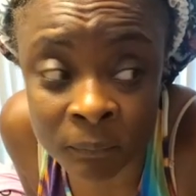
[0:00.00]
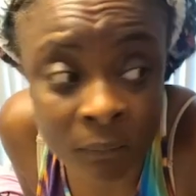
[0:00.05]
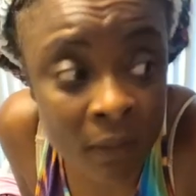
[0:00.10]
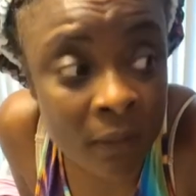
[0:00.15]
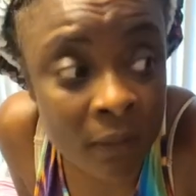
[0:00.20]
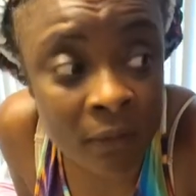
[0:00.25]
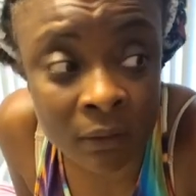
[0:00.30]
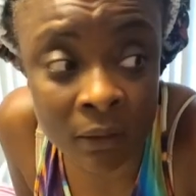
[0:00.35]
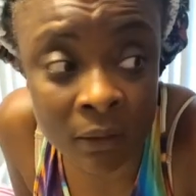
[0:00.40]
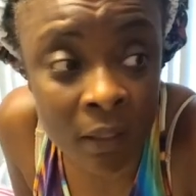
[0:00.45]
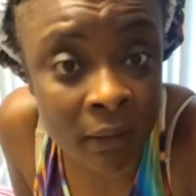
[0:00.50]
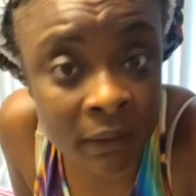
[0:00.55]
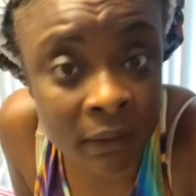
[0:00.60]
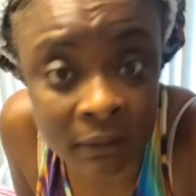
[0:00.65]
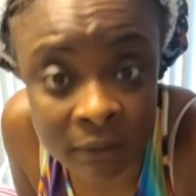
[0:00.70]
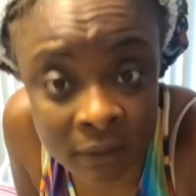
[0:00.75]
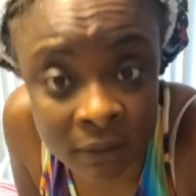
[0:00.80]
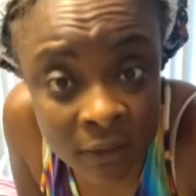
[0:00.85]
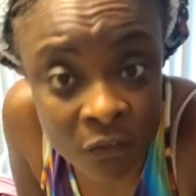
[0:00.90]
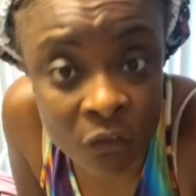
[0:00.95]
Looks are
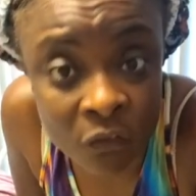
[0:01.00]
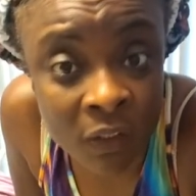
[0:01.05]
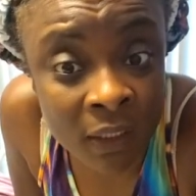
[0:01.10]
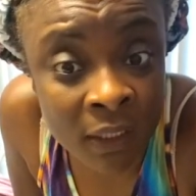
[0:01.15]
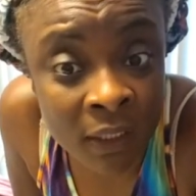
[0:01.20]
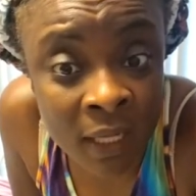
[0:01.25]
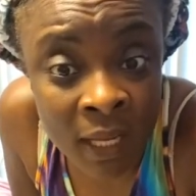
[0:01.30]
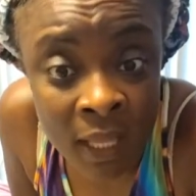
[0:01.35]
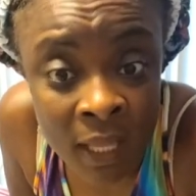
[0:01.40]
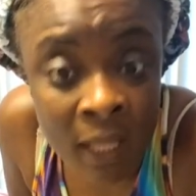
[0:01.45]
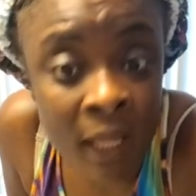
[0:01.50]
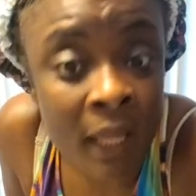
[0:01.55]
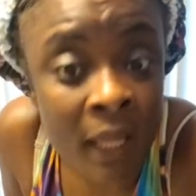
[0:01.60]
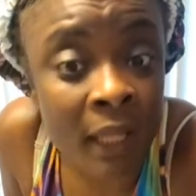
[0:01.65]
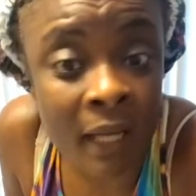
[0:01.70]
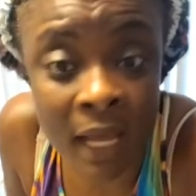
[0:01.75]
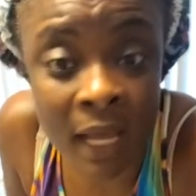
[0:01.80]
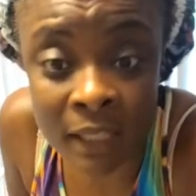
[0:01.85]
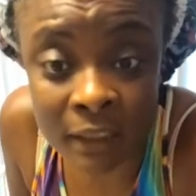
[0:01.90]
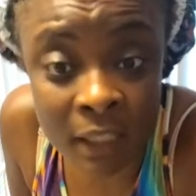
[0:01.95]
deceiving.
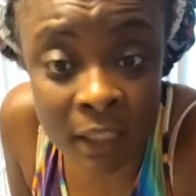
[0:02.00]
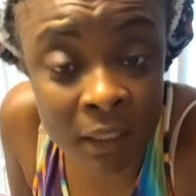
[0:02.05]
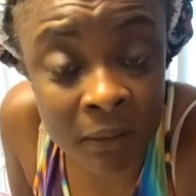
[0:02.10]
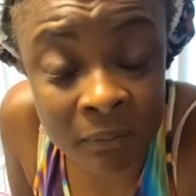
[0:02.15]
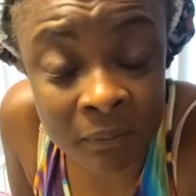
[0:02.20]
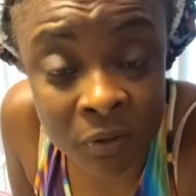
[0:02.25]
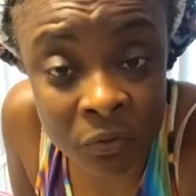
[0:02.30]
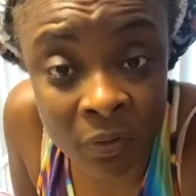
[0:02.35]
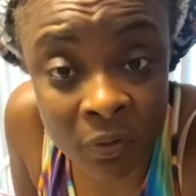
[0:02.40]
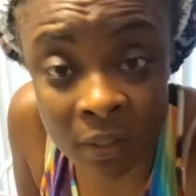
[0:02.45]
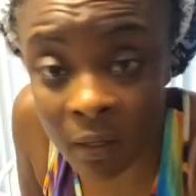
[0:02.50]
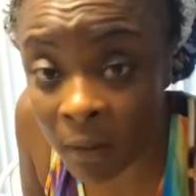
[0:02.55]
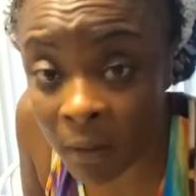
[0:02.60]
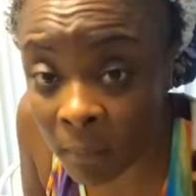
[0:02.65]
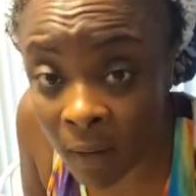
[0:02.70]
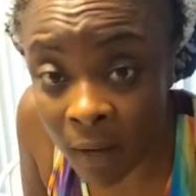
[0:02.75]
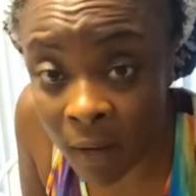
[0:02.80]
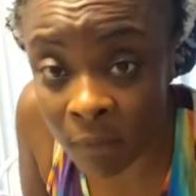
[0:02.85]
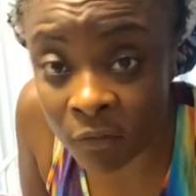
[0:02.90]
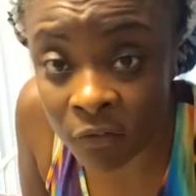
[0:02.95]
And I tell them straight up,
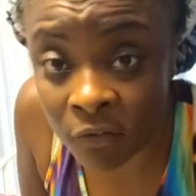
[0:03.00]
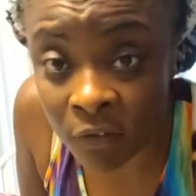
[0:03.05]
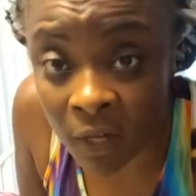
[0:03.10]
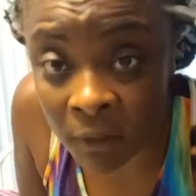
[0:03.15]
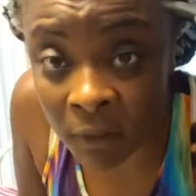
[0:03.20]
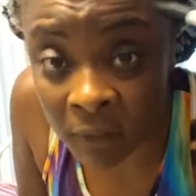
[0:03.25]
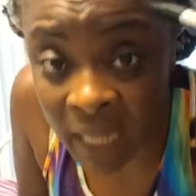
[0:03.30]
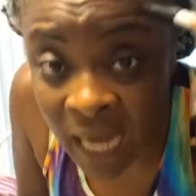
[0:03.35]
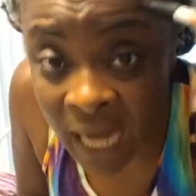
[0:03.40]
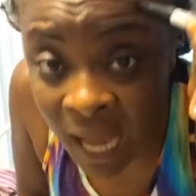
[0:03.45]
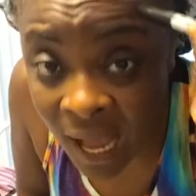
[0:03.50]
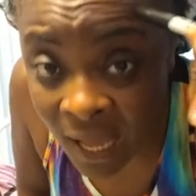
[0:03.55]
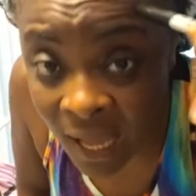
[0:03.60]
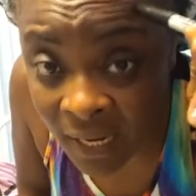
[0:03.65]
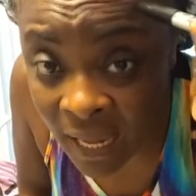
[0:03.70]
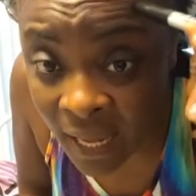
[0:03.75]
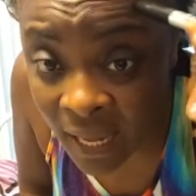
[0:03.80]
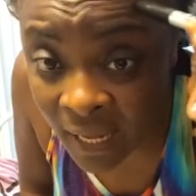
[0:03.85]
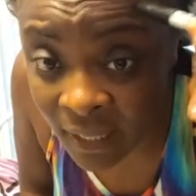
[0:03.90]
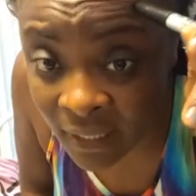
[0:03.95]
I'm very
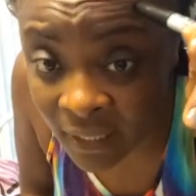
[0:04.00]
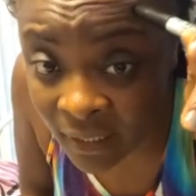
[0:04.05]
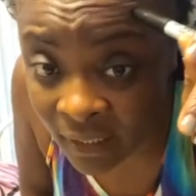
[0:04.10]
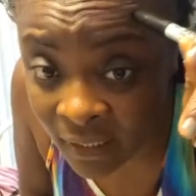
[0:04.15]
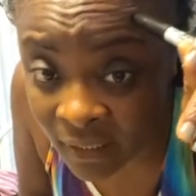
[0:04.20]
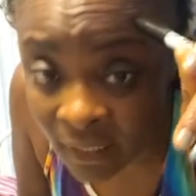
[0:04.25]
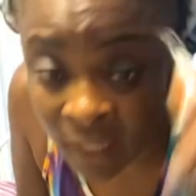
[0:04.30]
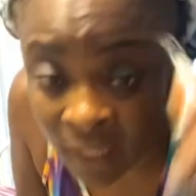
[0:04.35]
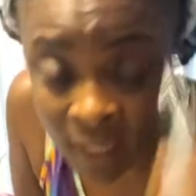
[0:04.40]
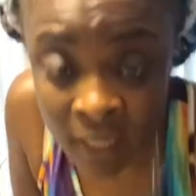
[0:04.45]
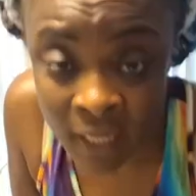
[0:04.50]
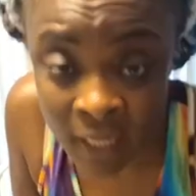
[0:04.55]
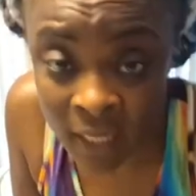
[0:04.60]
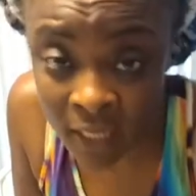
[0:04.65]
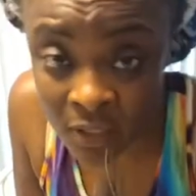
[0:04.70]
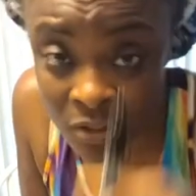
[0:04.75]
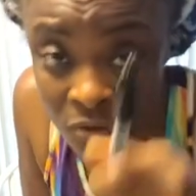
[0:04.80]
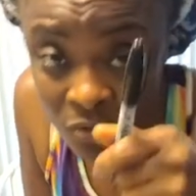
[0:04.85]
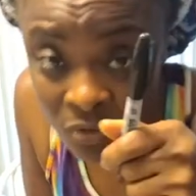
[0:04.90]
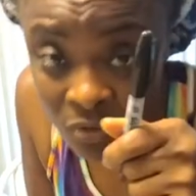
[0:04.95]
hot-headed.
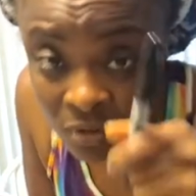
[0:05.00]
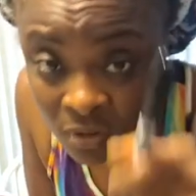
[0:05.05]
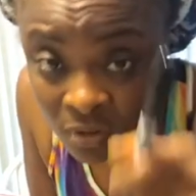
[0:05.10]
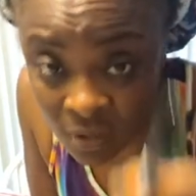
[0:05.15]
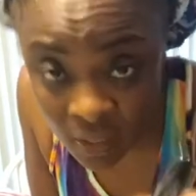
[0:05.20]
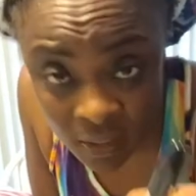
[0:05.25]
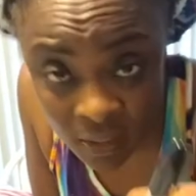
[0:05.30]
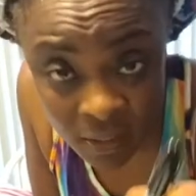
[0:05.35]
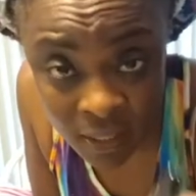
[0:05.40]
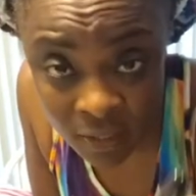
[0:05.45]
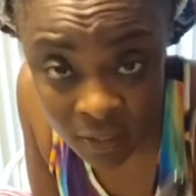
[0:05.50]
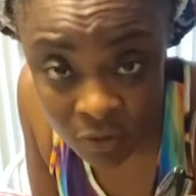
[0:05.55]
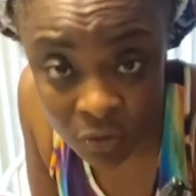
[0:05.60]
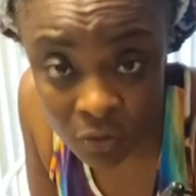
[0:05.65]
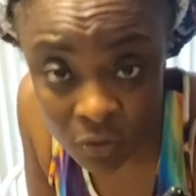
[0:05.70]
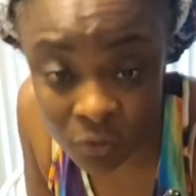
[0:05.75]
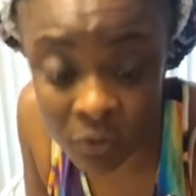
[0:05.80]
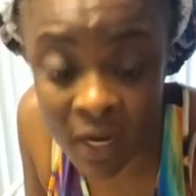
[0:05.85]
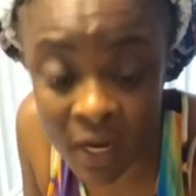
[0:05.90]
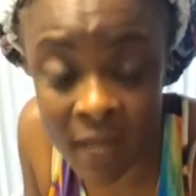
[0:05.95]
And you see that
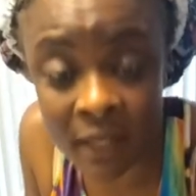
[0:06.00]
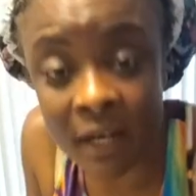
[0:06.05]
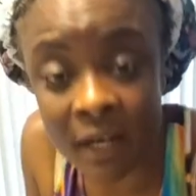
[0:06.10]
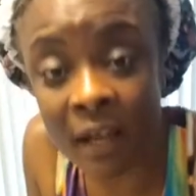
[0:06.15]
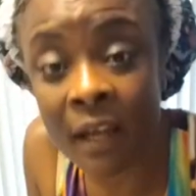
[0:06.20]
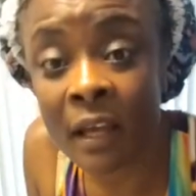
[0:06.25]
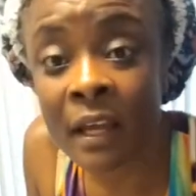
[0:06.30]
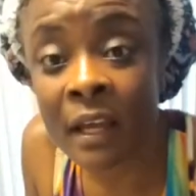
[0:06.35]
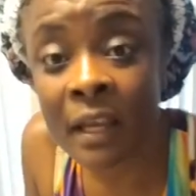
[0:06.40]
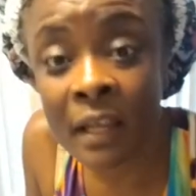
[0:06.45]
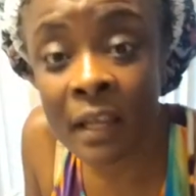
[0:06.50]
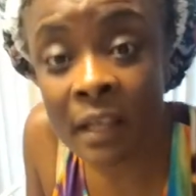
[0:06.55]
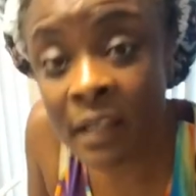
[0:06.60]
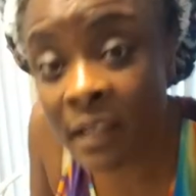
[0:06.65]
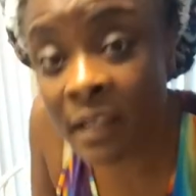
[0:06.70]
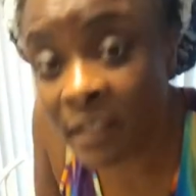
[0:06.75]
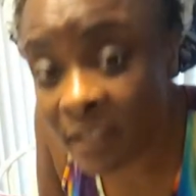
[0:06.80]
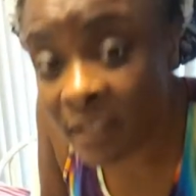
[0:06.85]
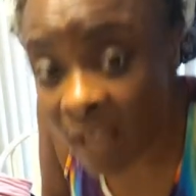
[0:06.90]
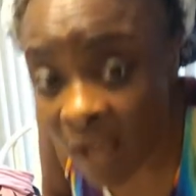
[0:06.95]
dude right there?
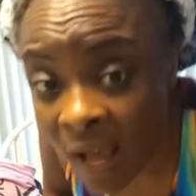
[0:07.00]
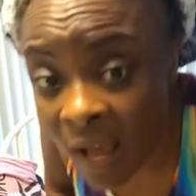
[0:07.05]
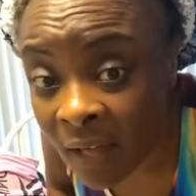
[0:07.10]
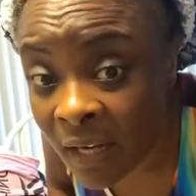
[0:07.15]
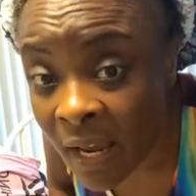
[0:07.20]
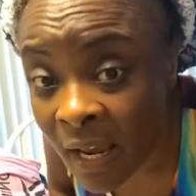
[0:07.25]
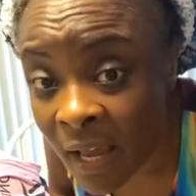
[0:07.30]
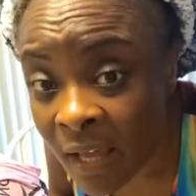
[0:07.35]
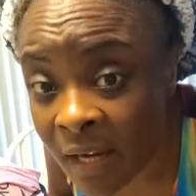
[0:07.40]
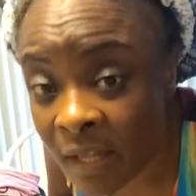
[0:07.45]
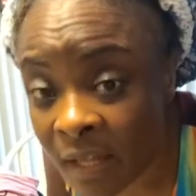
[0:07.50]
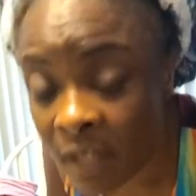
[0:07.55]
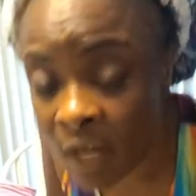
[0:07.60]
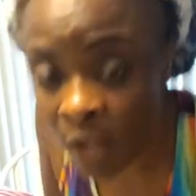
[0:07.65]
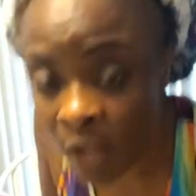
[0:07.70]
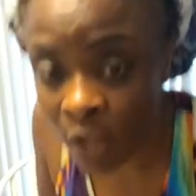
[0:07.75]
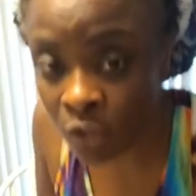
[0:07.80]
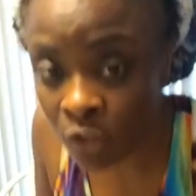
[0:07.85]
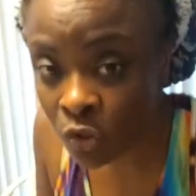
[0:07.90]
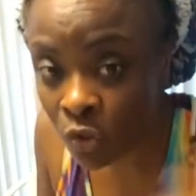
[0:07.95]
He's hot-headed.
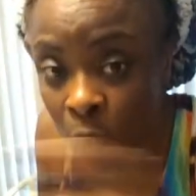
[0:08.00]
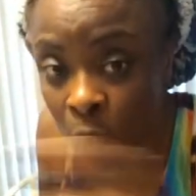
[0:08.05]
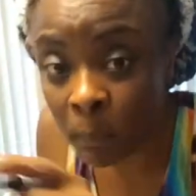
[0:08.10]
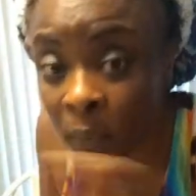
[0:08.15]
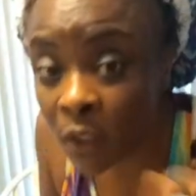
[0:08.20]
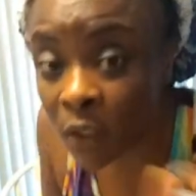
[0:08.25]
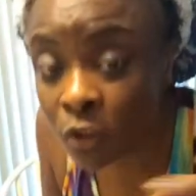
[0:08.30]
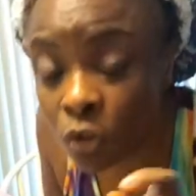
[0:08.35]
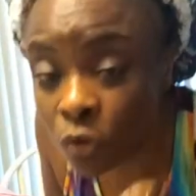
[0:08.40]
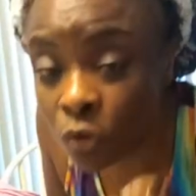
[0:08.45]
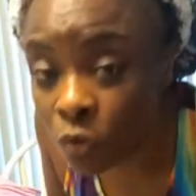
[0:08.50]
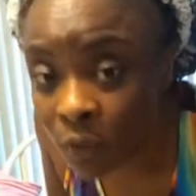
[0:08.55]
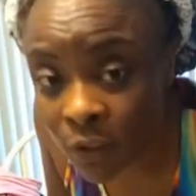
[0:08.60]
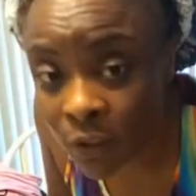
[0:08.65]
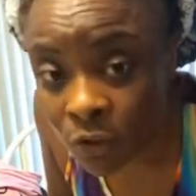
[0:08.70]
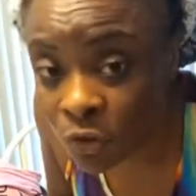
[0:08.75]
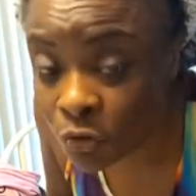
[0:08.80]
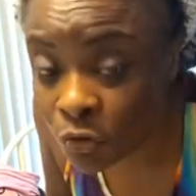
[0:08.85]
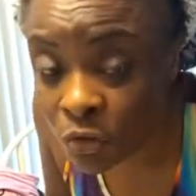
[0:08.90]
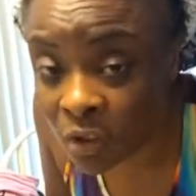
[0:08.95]
So put two and
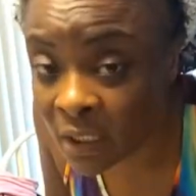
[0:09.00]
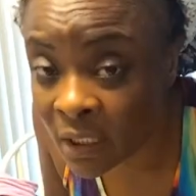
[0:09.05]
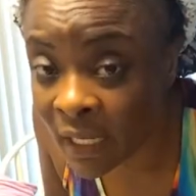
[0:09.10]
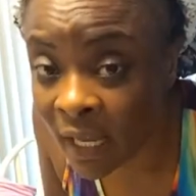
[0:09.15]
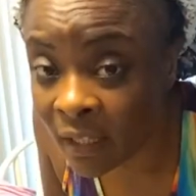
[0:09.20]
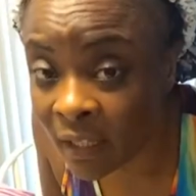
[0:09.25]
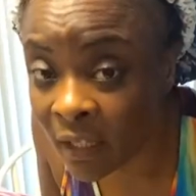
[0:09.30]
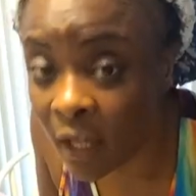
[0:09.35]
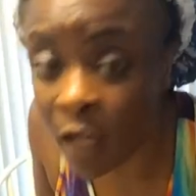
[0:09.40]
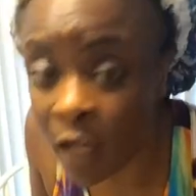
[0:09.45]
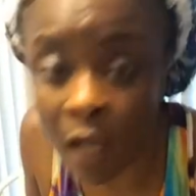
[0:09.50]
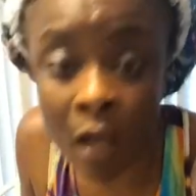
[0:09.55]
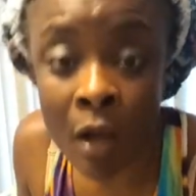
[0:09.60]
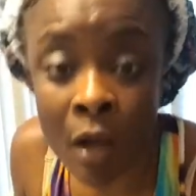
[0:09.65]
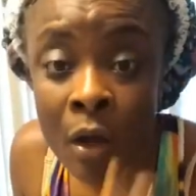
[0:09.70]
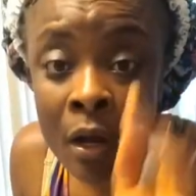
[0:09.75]
two together.